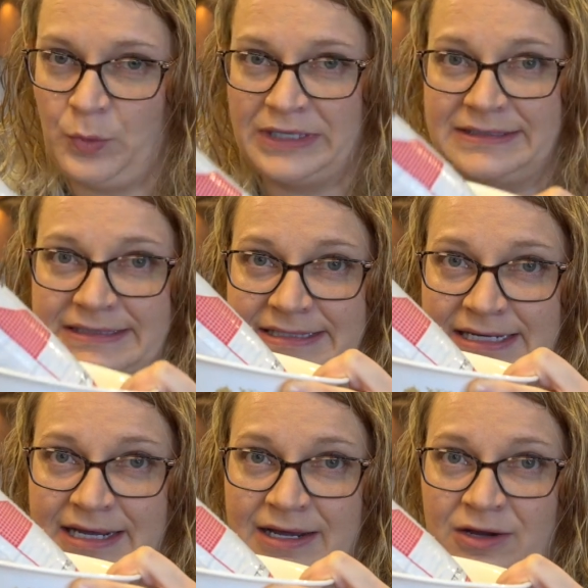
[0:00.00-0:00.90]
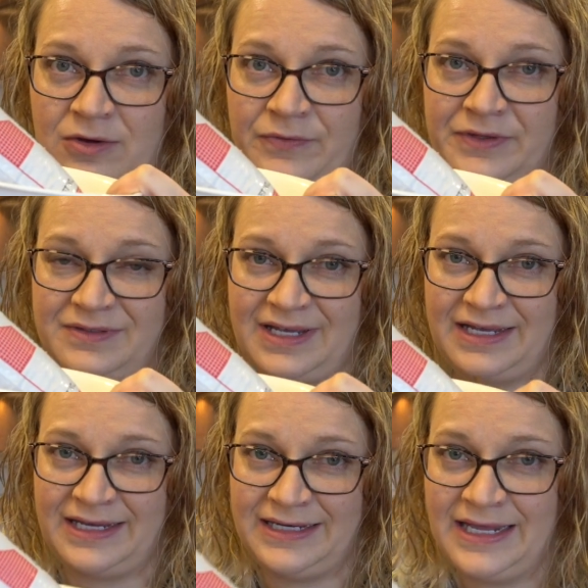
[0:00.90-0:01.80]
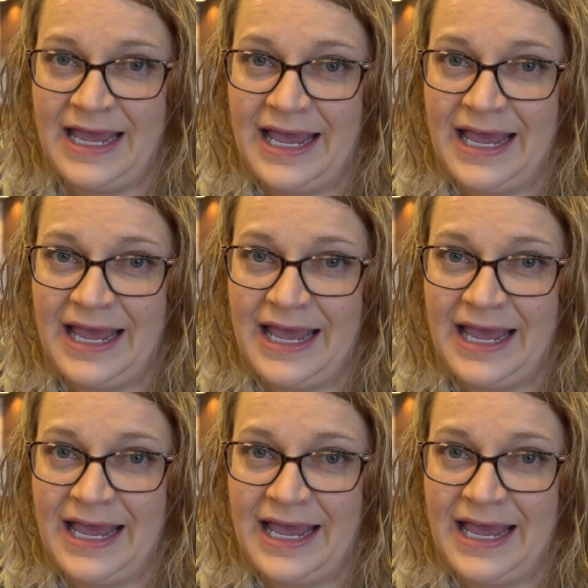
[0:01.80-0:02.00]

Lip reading: went down the side